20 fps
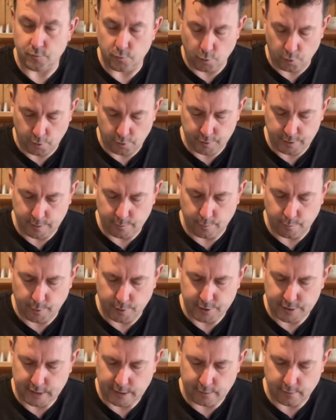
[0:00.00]
what I did with my
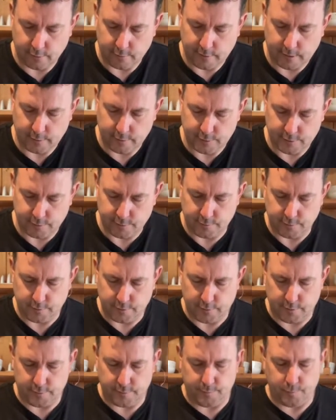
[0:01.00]
sauerkraut is
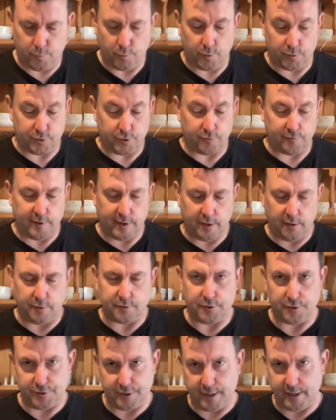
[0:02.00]
once I
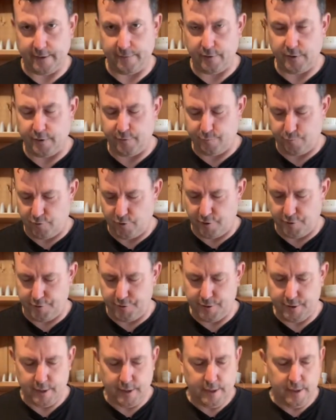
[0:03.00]
realised I didn't have enough
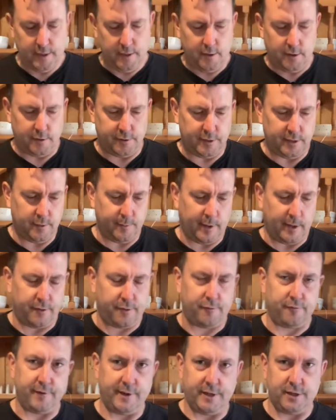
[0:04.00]
brine, I did about
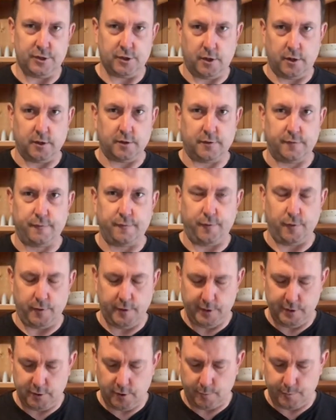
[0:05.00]
3 jars
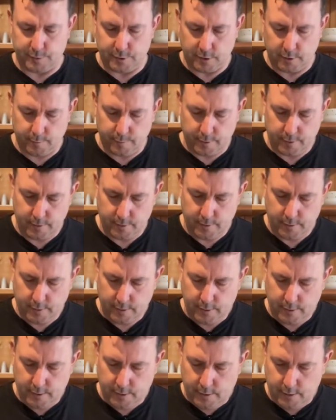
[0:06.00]
fully topped up
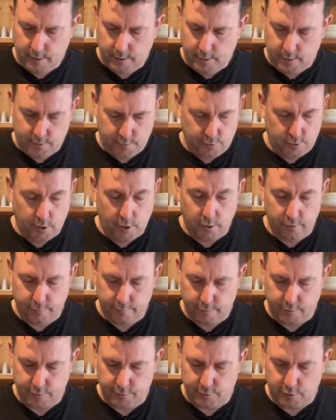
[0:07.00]

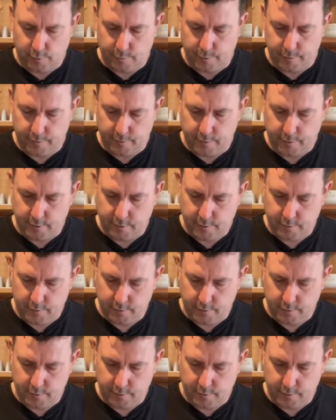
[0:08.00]
over the top of the